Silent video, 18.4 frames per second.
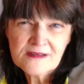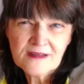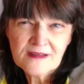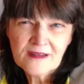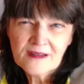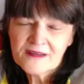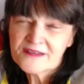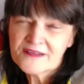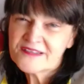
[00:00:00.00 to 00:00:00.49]

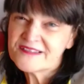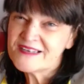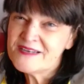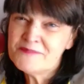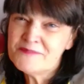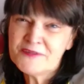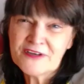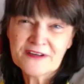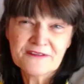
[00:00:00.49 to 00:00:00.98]
seem
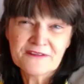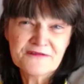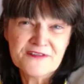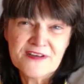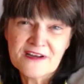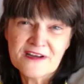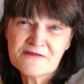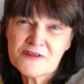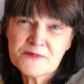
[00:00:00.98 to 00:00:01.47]
to have
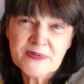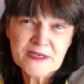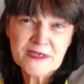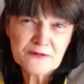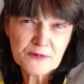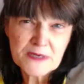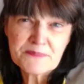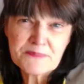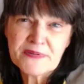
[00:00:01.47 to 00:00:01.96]
never been
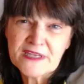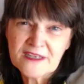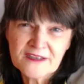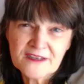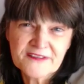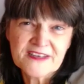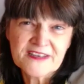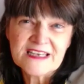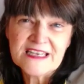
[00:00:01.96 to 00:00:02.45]

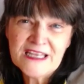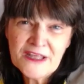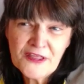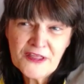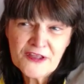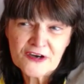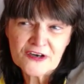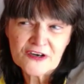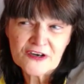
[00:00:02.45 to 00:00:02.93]
repealed
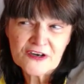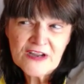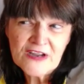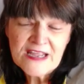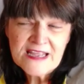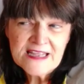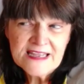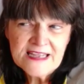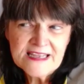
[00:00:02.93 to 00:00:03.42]
either.
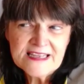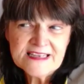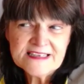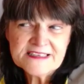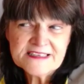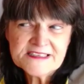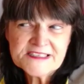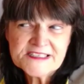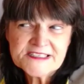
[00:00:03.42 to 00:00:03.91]

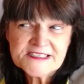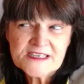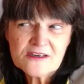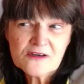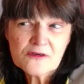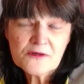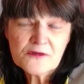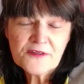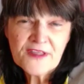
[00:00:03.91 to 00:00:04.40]
And
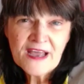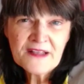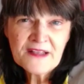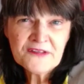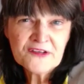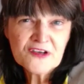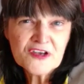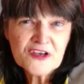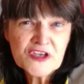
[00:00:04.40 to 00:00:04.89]
so
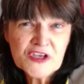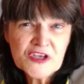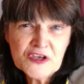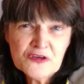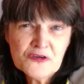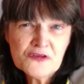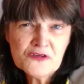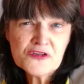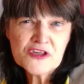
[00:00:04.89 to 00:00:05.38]
that's a
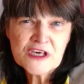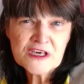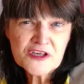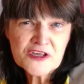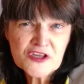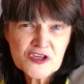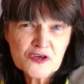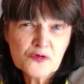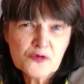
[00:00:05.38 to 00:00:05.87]
huge
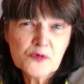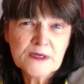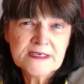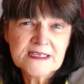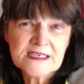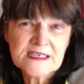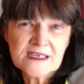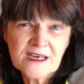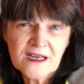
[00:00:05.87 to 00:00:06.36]
issue when
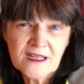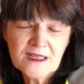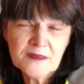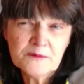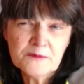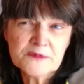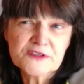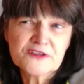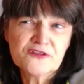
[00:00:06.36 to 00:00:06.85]
it
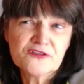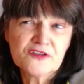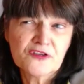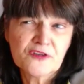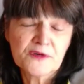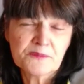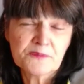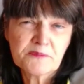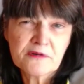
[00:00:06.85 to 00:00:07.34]
comes to
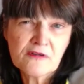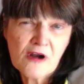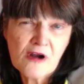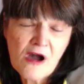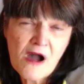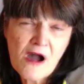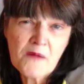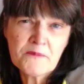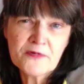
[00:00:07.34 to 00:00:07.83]
the
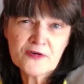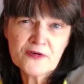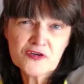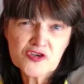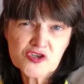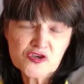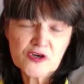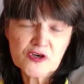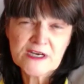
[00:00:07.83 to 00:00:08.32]
proper
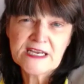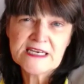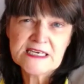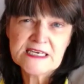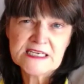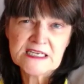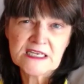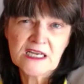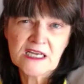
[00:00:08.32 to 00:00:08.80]

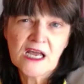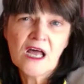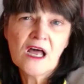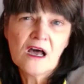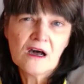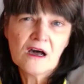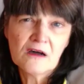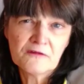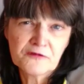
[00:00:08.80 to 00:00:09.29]
training
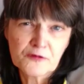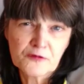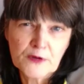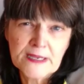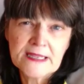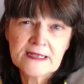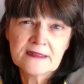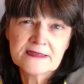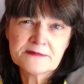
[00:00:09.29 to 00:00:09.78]
of
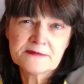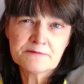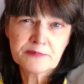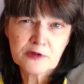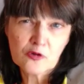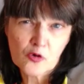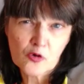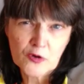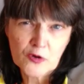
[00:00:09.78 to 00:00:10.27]
rail
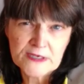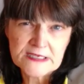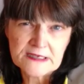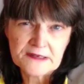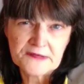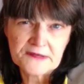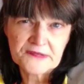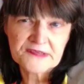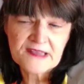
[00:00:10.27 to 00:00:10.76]

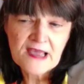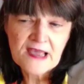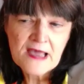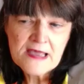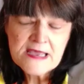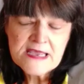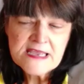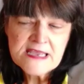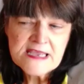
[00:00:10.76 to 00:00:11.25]
employees.
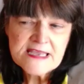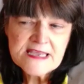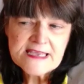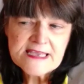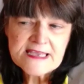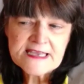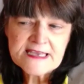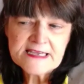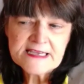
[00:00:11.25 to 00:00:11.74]

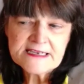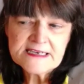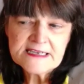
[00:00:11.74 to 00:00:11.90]
And